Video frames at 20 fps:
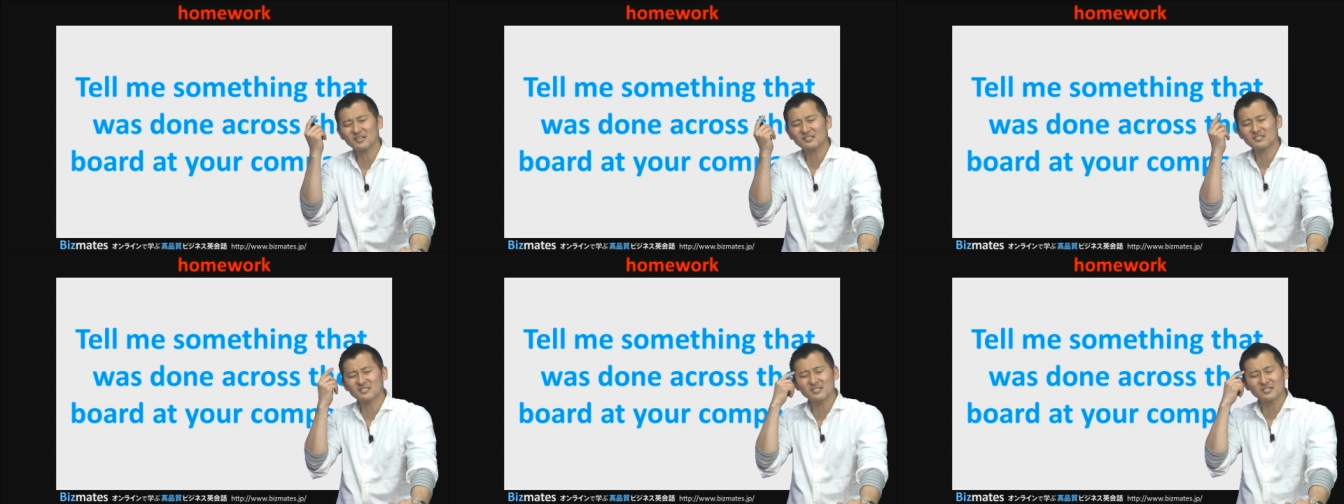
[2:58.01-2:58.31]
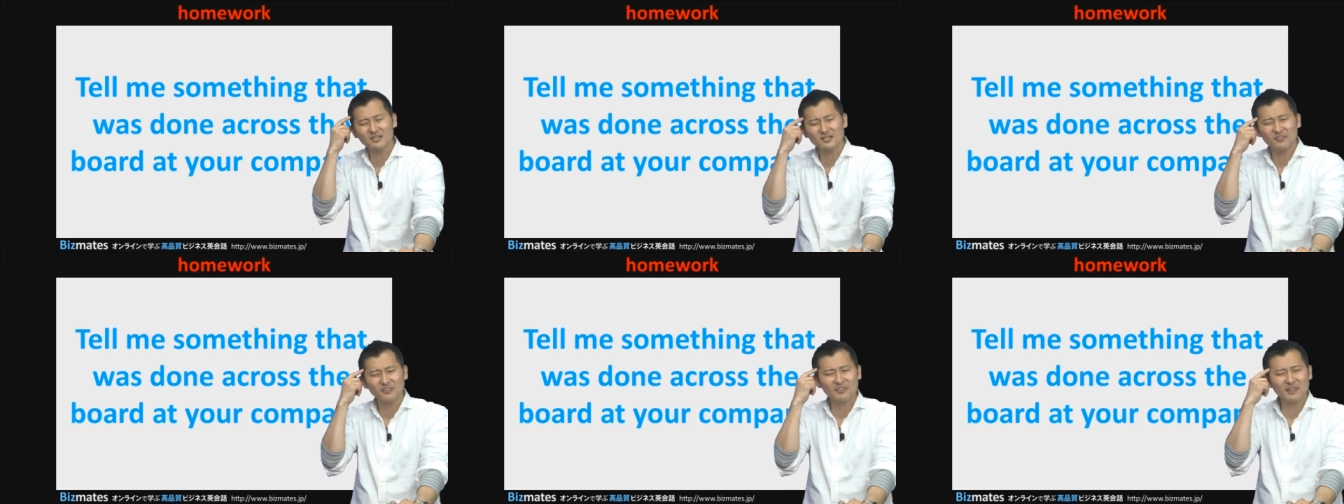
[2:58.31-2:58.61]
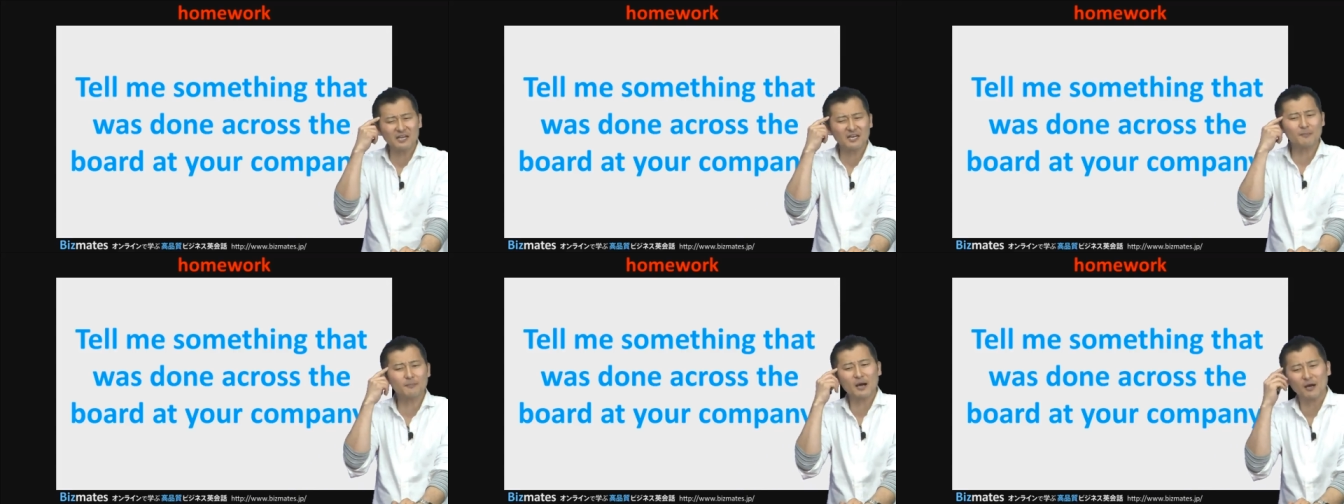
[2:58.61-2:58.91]
to
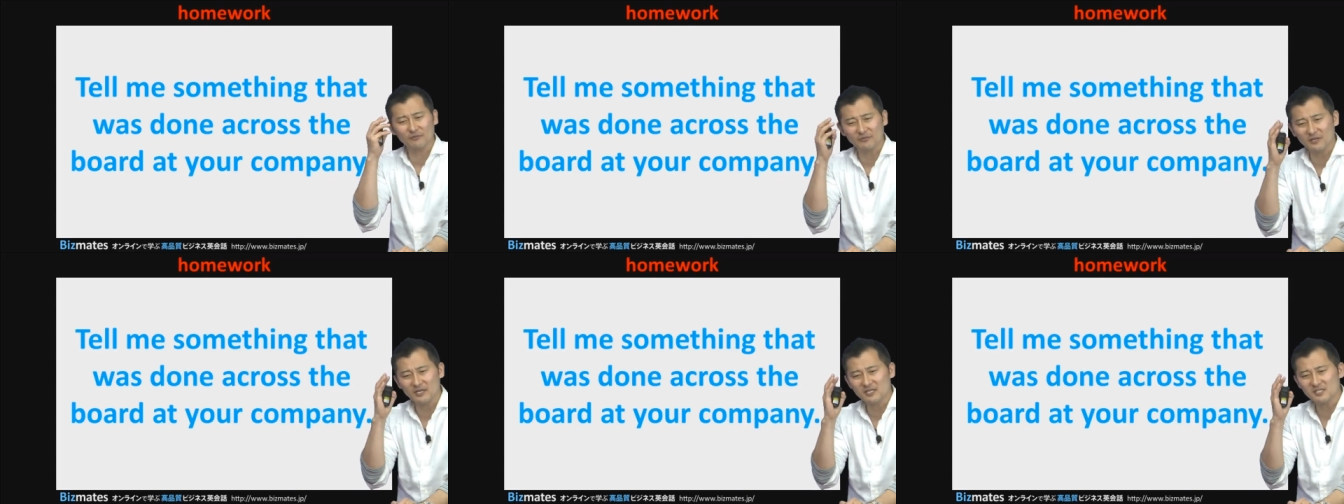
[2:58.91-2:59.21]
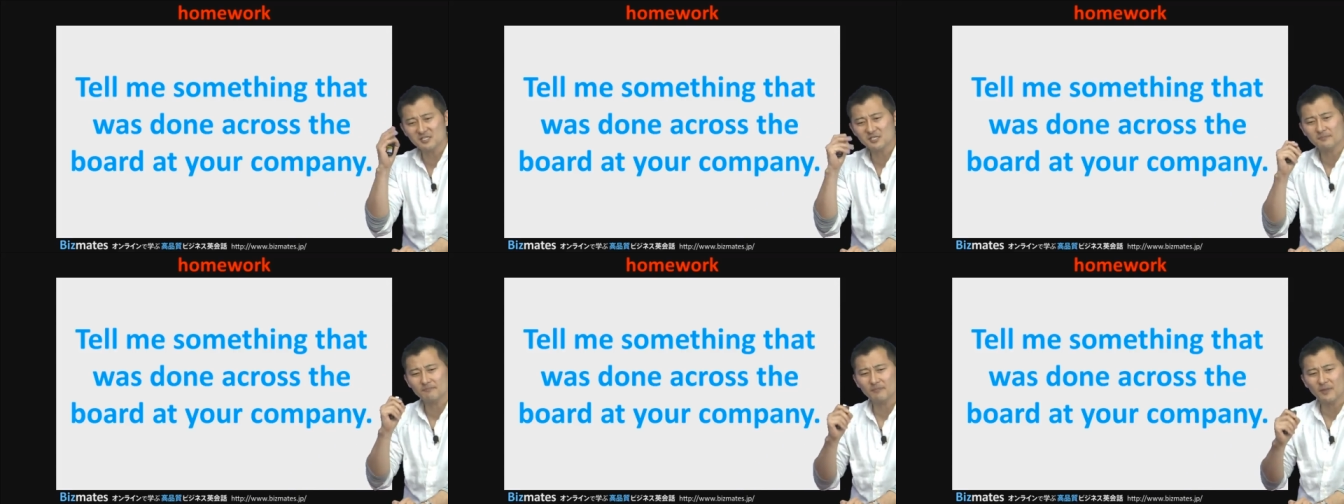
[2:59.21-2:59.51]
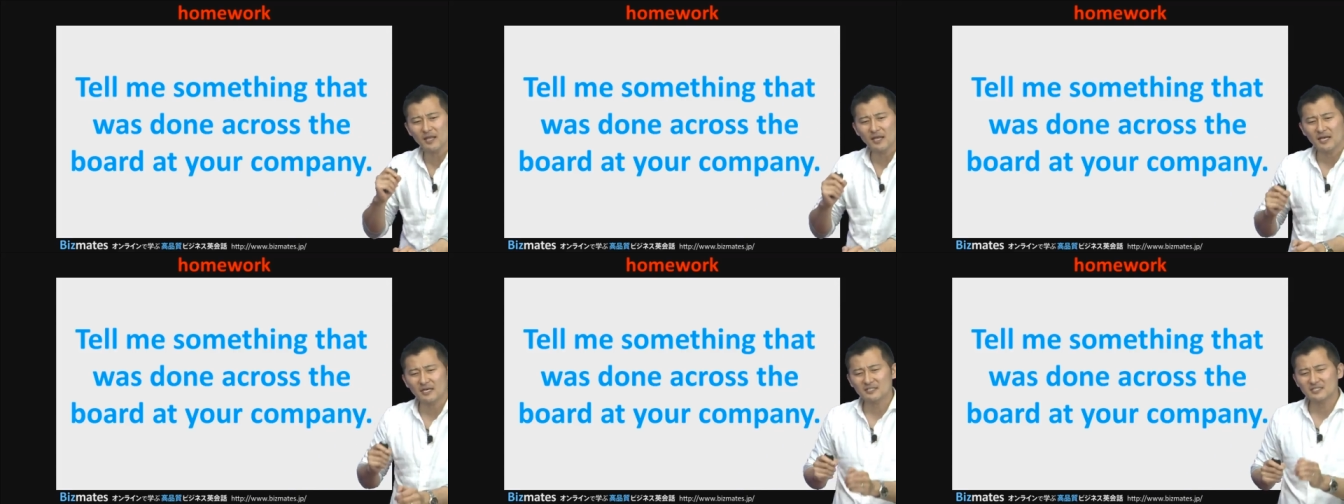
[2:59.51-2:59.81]
think about this.
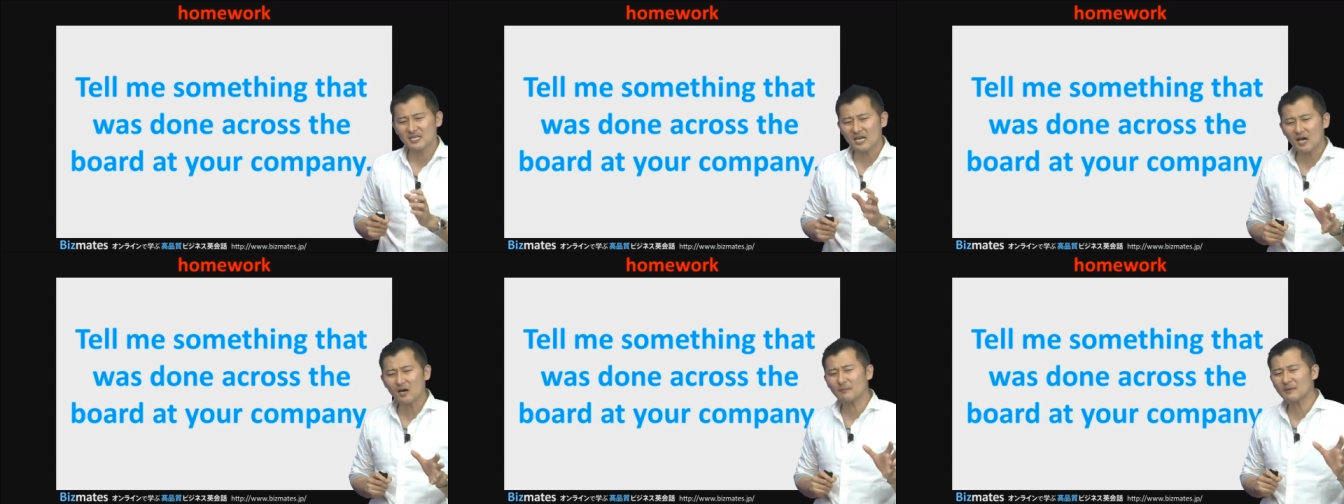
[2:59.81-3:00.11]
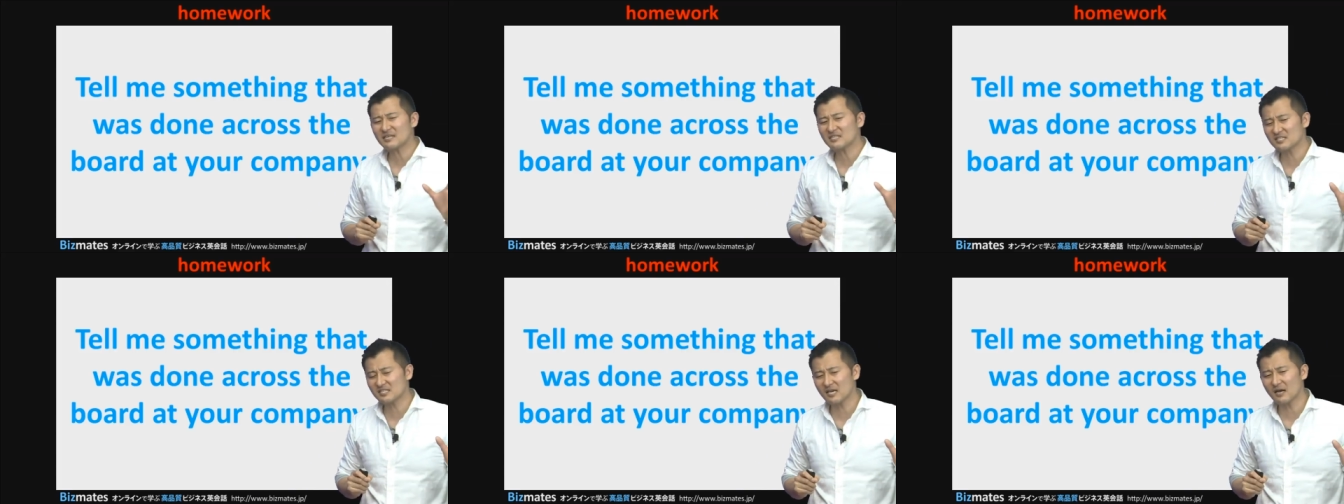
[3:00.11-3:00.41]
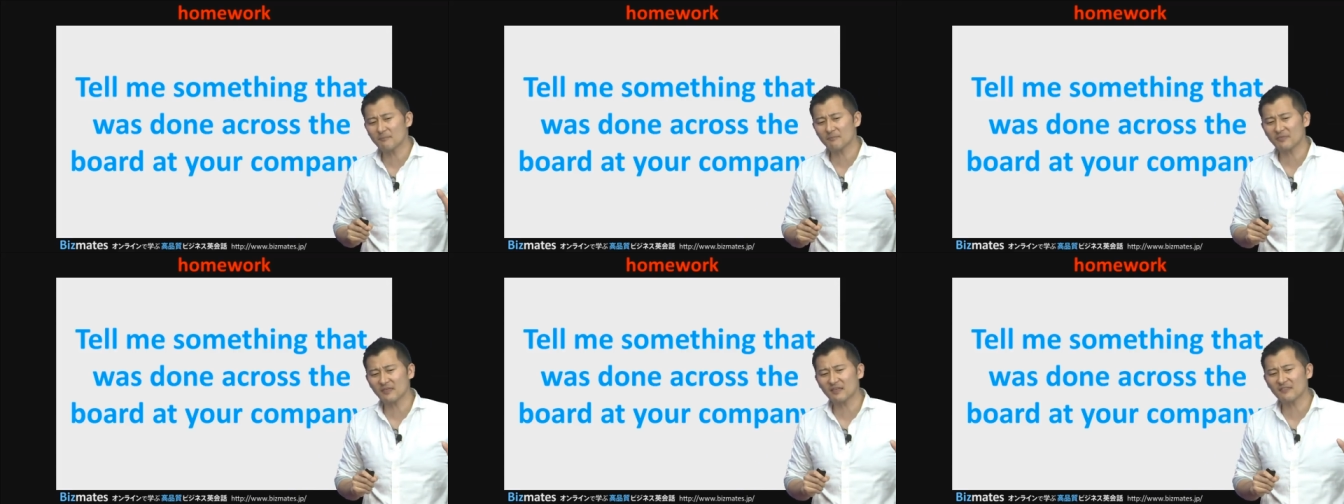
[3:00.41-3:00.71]
Tell me
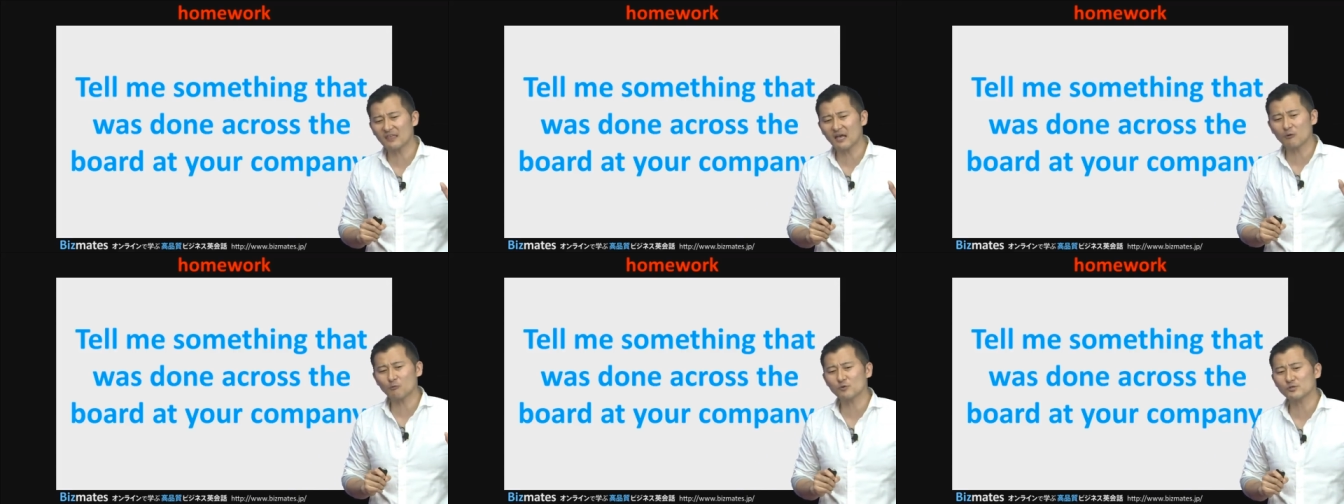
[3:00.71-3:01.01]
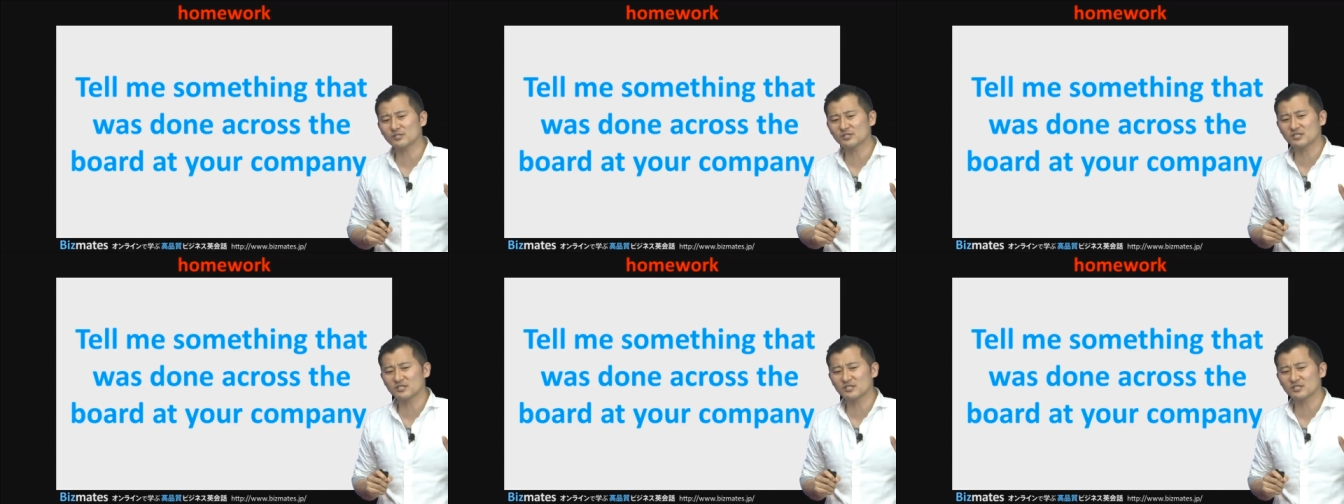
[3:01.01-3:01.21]
something that was